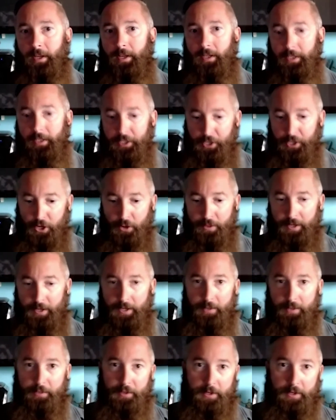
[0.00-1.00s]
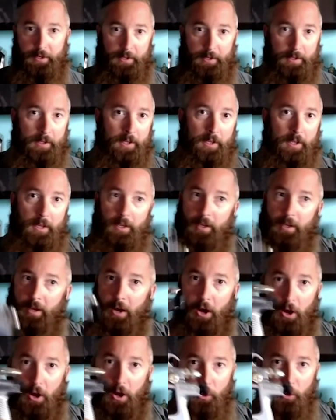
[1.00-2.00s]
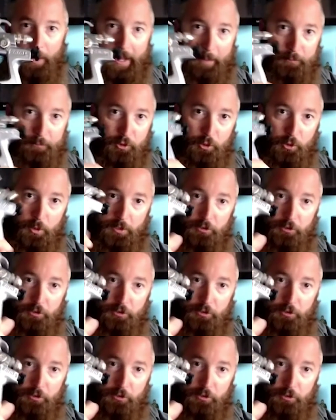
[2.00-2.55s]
The all the way up to